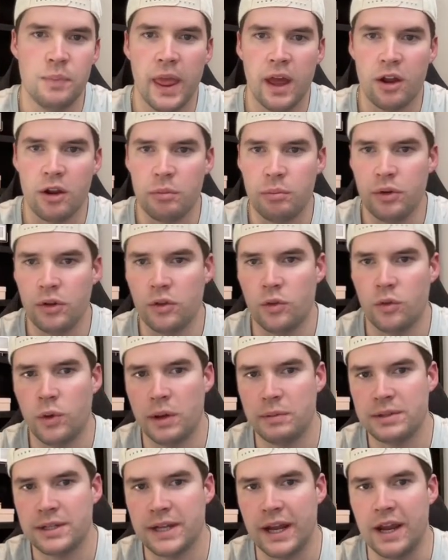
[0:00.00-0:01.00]
how to build the
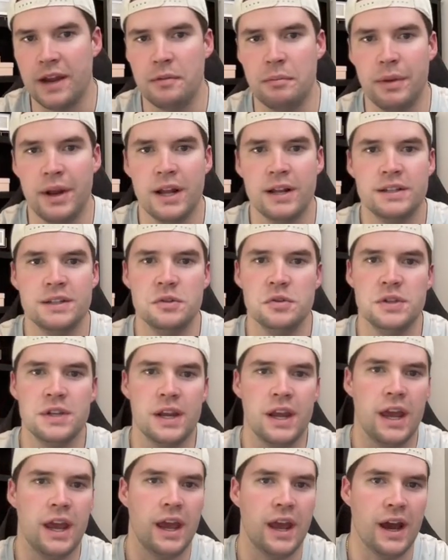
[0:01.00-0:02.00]
website in minutes
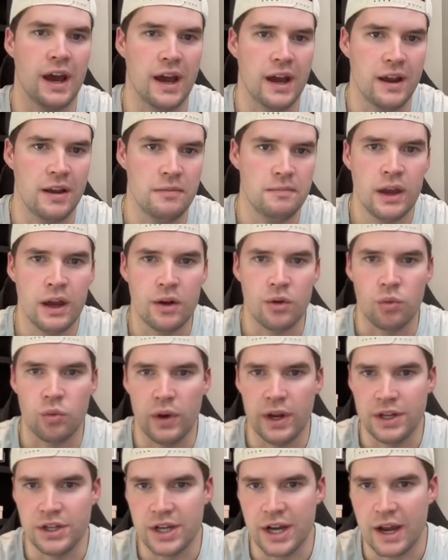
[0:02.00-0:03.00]
using AI, how to
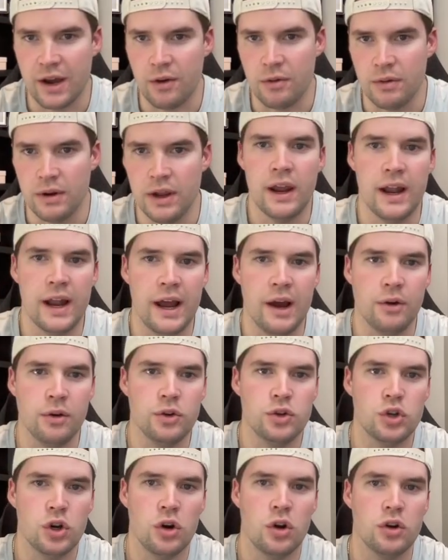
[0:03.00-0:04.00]
reach out, and how to
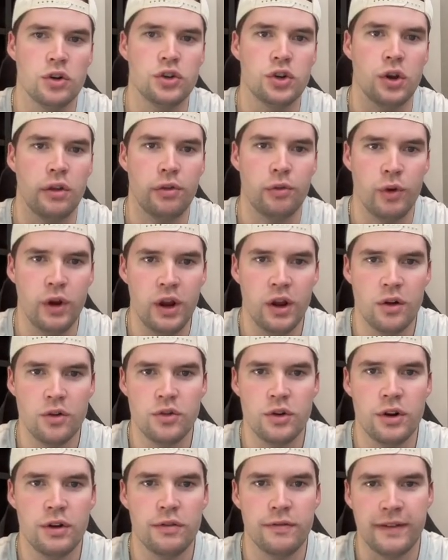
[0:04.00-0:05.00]
charge
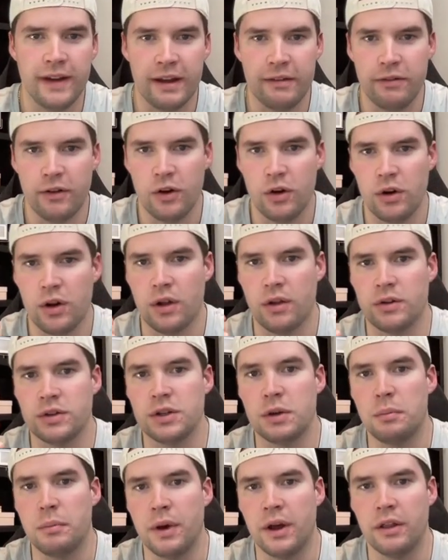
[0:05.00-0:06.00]
$300 to $500
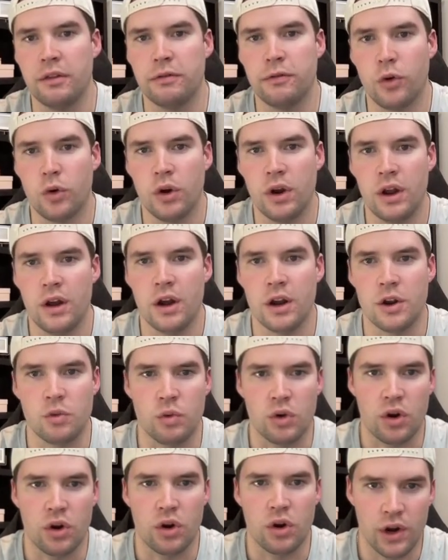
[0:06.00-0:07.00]
a month for it on a
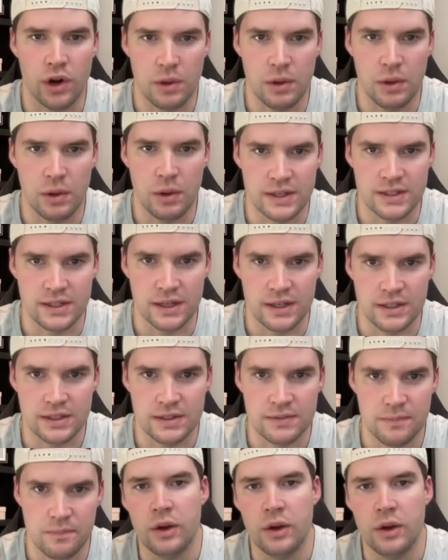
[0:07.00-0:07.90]
recurring basis.